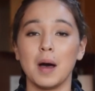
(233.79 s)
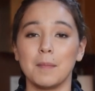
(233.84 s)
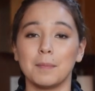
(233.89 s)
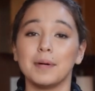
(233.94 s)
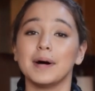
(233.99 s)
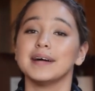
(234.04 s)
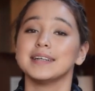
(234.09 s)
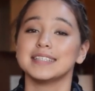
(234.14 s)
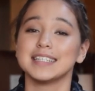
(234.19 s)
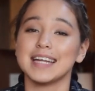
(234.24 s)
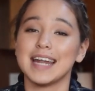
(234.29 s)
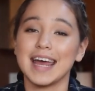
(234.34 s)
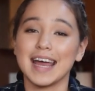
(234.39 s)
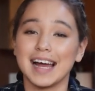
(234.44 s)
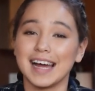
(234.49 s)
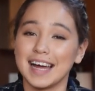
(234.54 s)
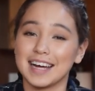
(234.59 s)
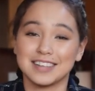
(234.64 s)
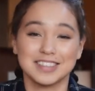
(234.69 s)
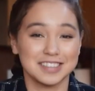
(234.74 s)
But today
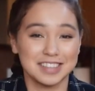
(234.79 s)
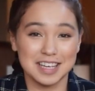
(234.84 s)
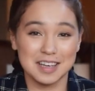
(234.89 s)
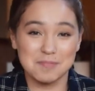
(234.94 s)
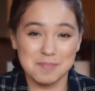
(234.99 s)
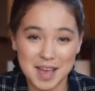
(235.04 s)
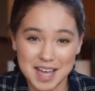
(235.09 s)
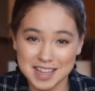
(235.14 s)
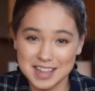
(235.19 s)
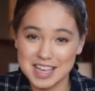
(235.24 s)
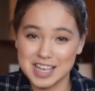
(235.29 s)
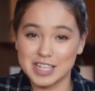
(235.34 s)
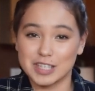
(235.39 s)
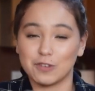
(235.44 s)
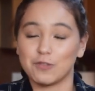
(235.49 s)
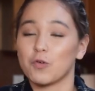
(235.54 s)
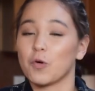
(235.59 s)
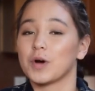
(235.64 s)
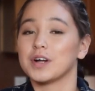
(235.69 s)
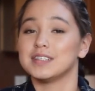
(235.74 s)
I actually made these
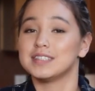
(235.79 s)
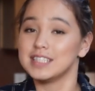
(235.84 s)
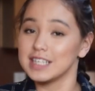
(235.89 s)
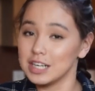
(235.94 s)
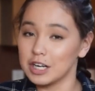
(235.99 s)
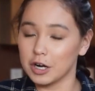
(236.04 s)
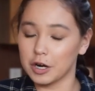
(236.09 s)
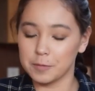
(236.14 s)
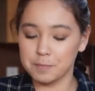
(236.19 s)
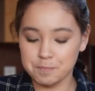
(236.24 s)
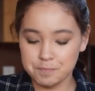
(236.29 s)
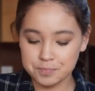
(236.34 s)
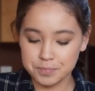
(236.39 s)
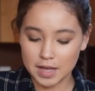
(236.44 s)
for dinner,